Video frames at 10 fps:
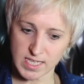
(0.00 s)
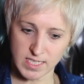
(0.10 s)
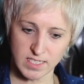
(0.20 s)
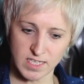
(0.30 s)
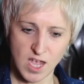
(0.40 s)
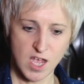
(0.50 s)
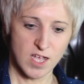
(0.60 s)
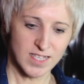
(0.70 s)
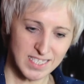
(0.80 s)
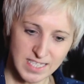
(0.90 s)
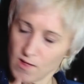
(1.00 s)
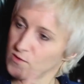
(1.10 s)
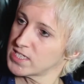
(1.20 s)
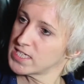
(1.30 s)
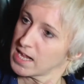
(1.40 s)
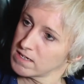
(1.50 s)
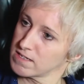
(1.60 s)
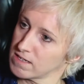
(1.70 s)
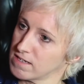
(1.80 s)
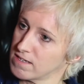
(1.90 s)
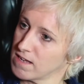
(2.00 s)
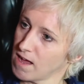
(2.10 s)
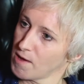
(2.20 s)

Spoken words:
this self-centered